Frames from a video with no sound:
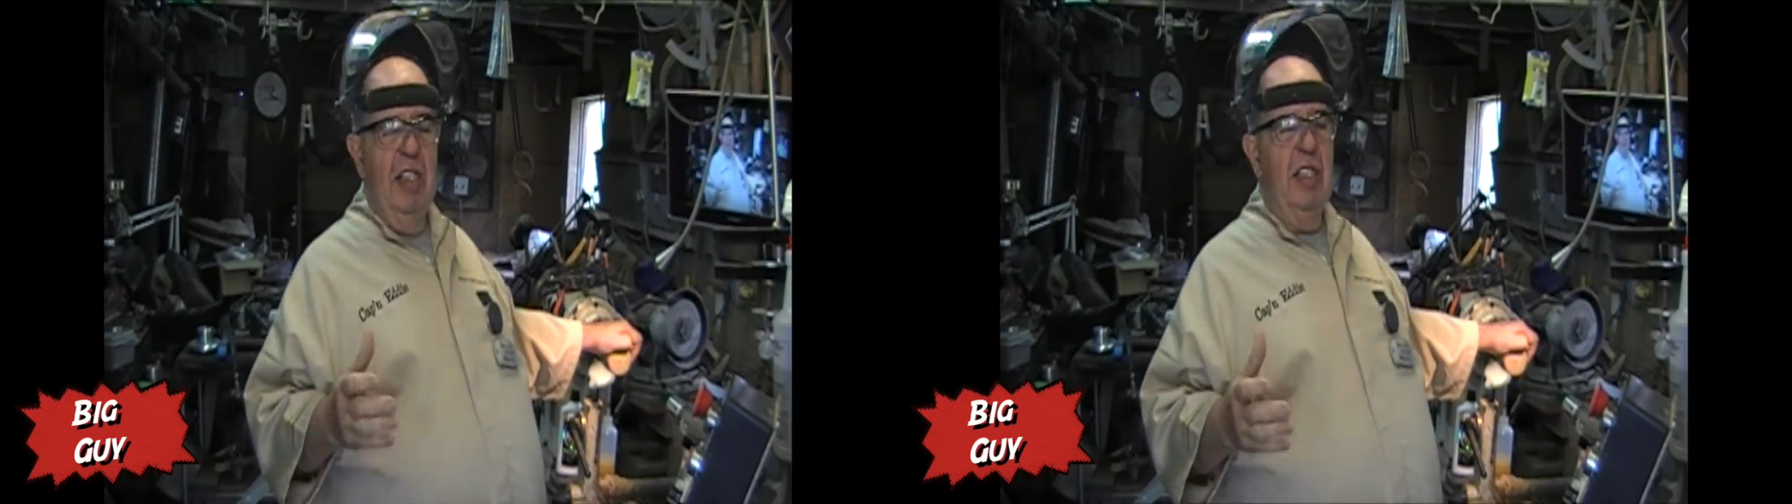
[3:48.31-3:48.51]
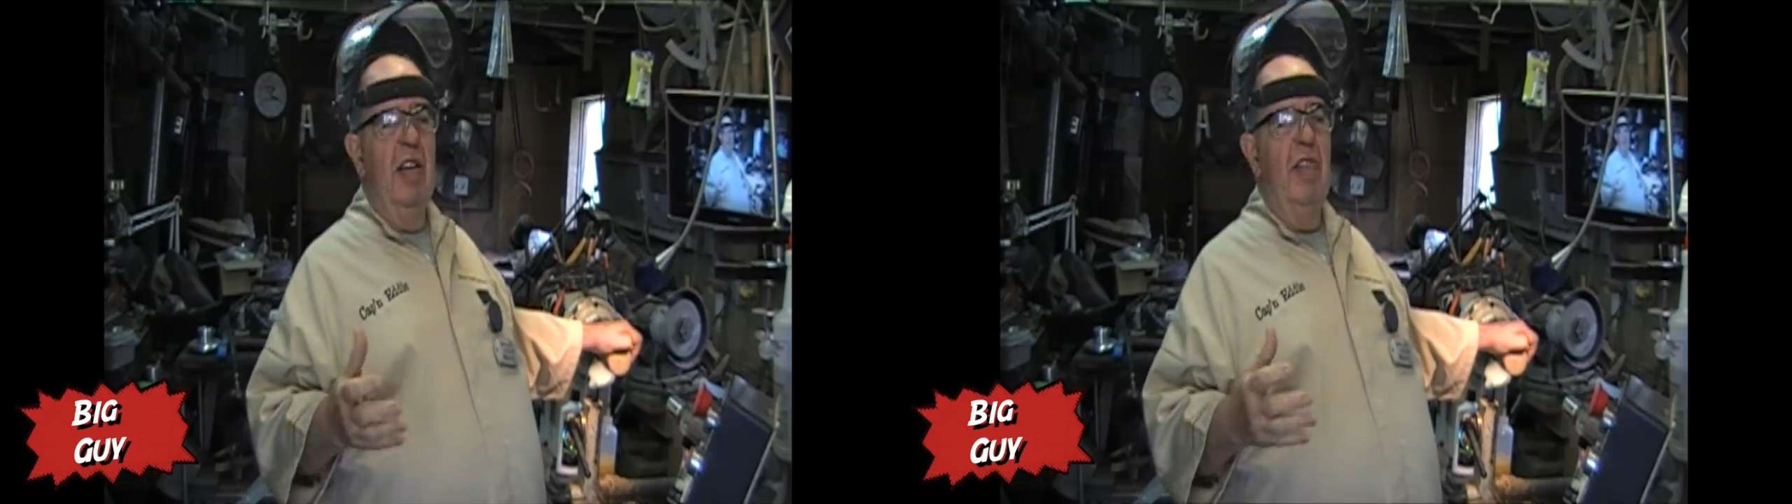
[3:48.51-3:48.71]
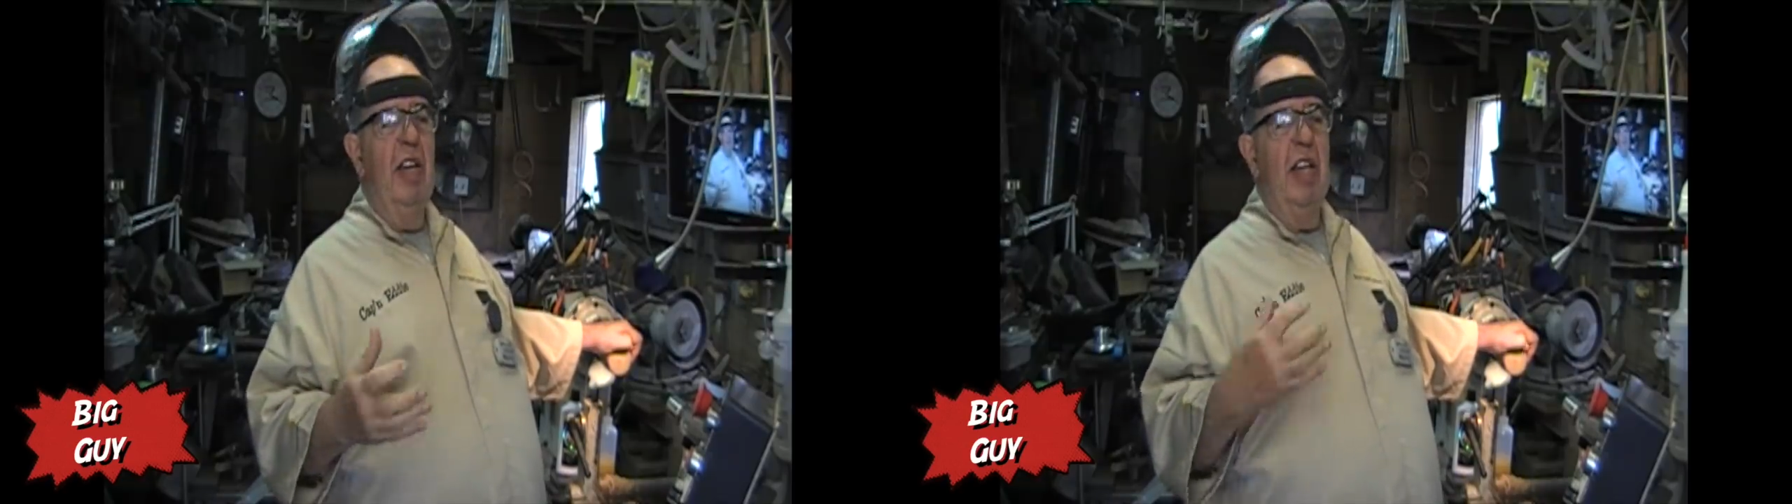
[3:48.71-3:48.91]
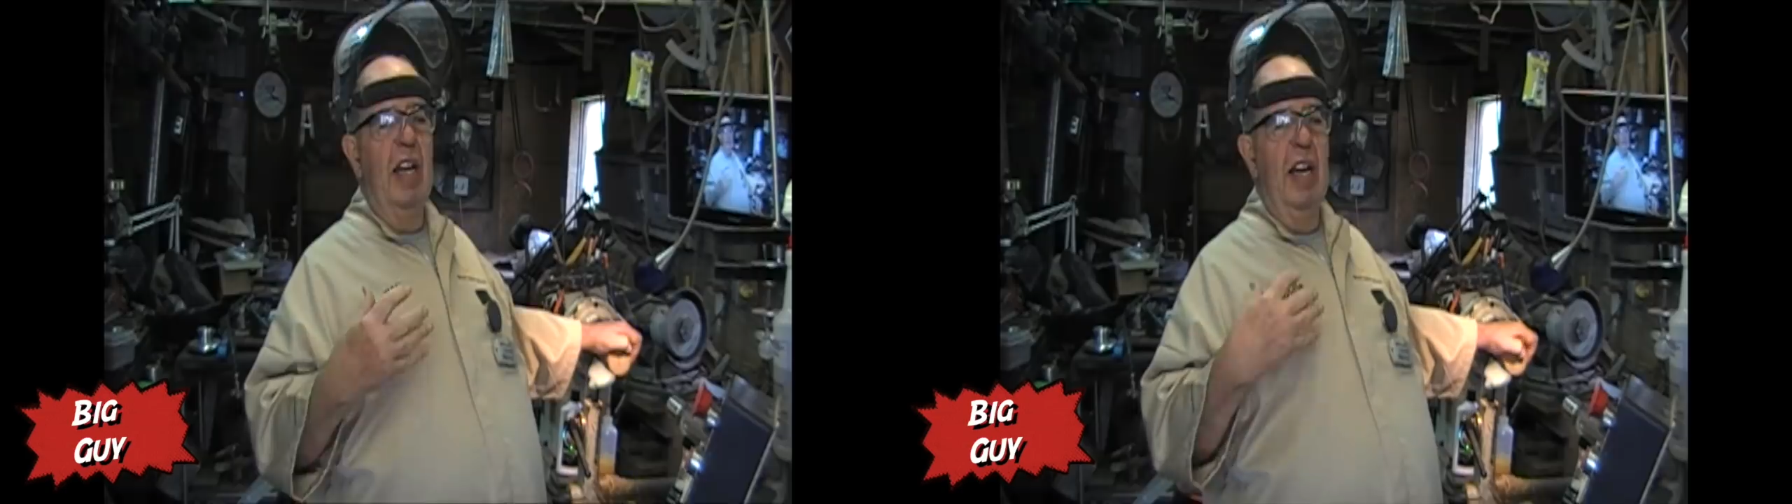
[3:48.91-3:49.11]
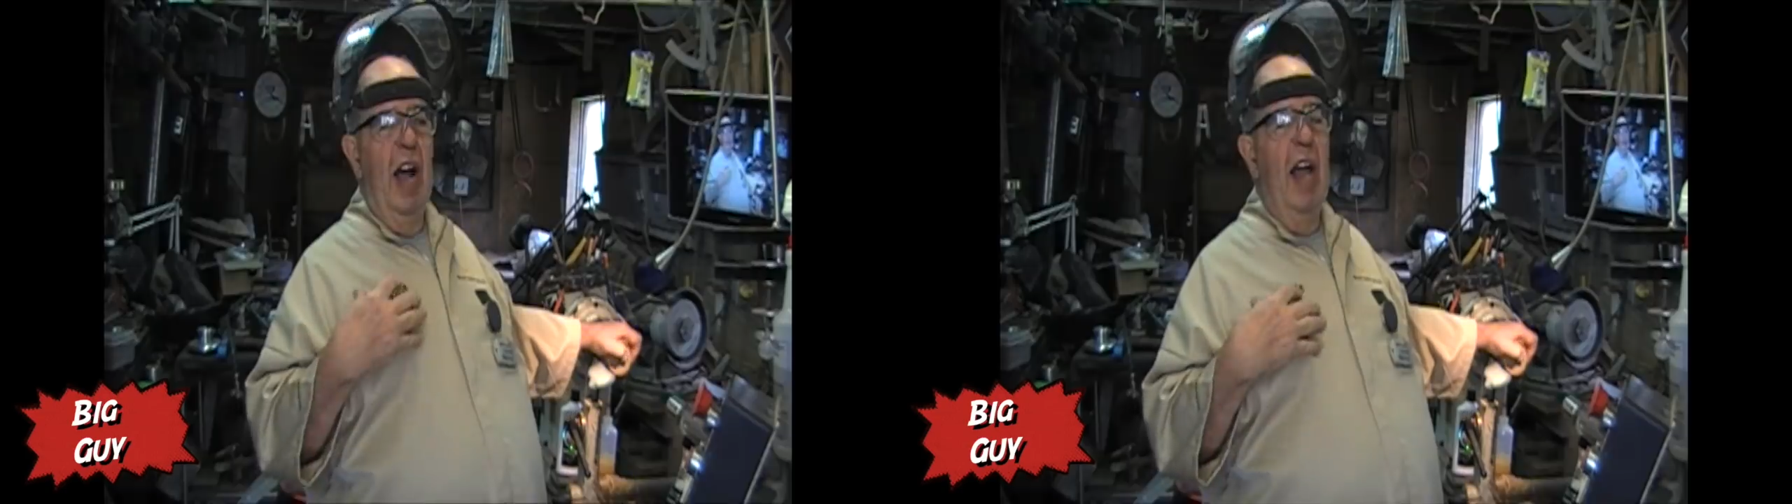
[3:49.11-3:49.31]
It's the event
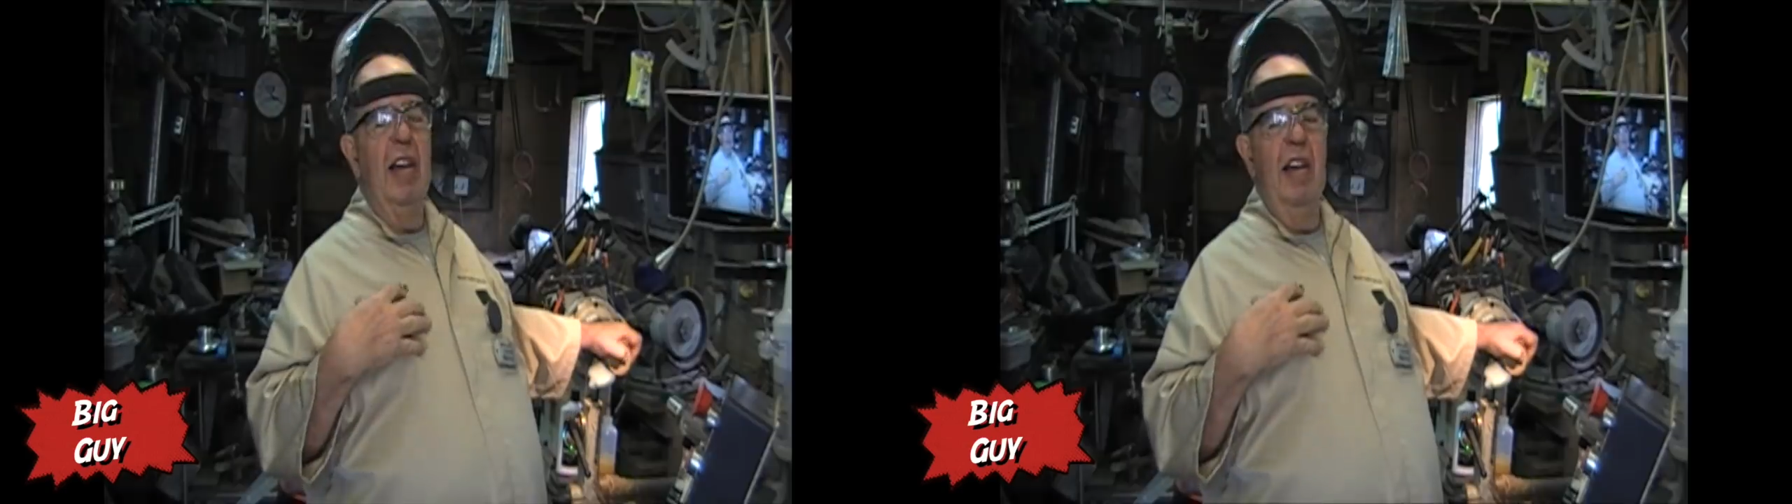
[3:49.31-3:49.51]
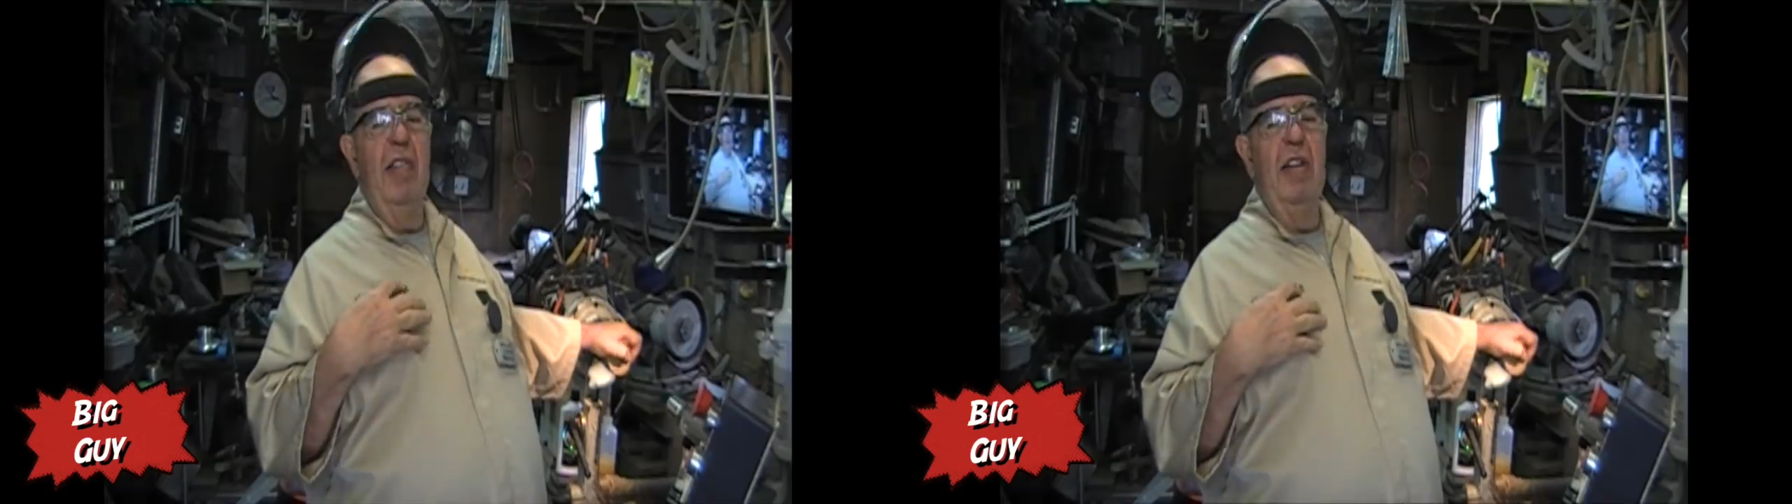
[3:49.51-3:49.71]
that I live